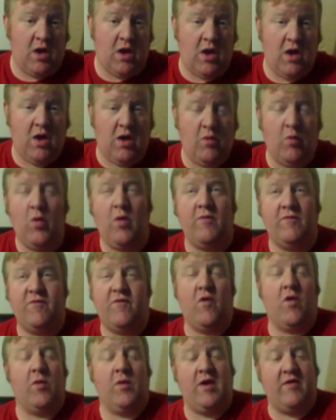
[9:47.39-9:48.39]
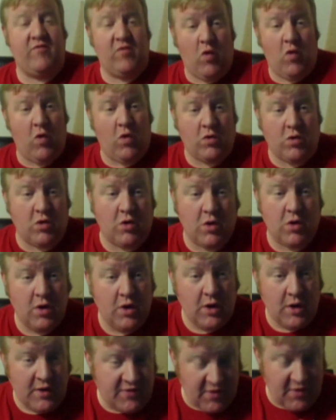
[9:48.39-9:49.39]
for whatever order
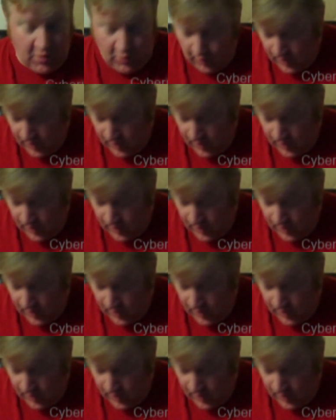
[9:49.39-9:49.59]
they're